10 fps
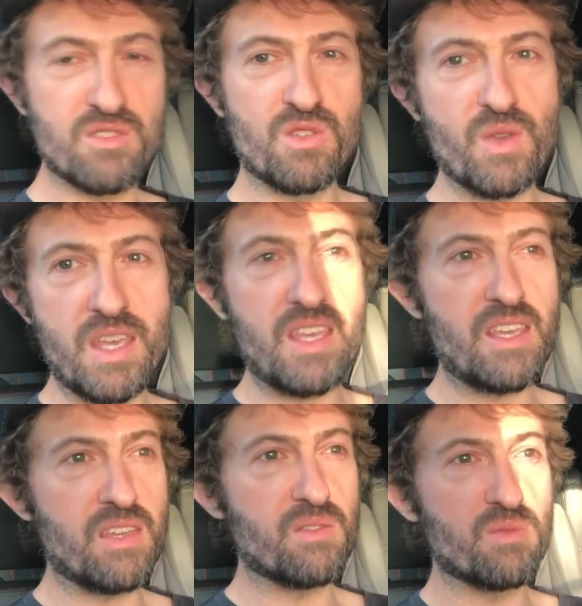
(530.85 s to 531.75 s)
to do
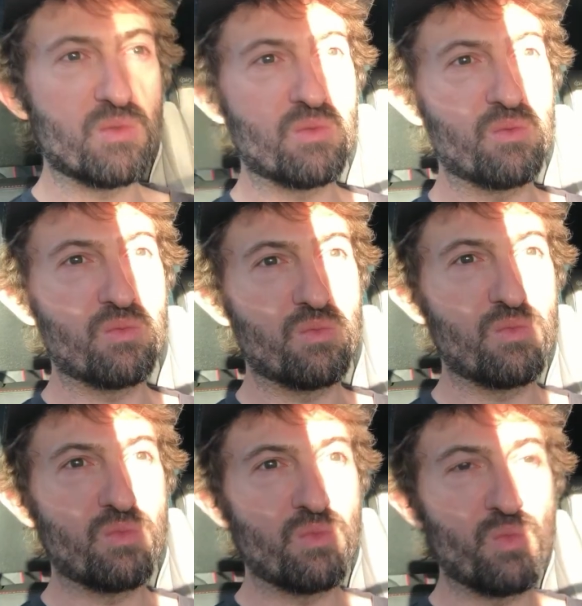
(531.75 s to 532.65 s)
here
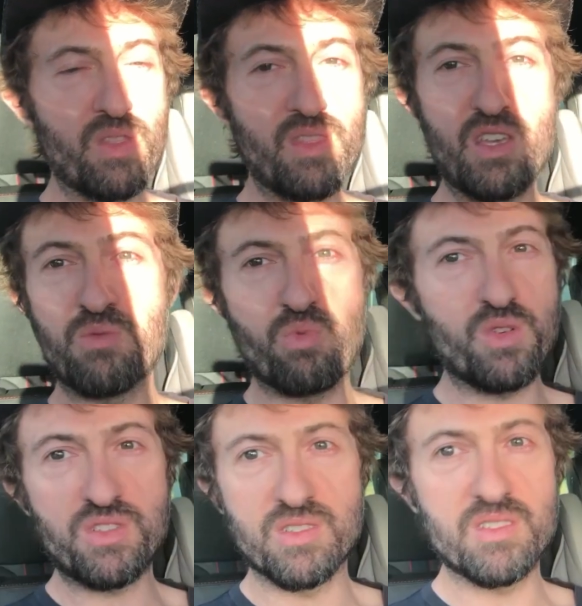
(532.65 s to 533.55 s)
with these
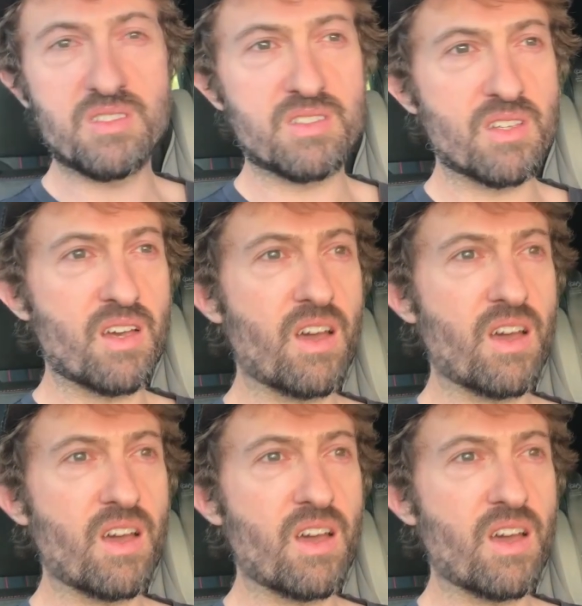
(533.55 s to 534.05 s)
bushes,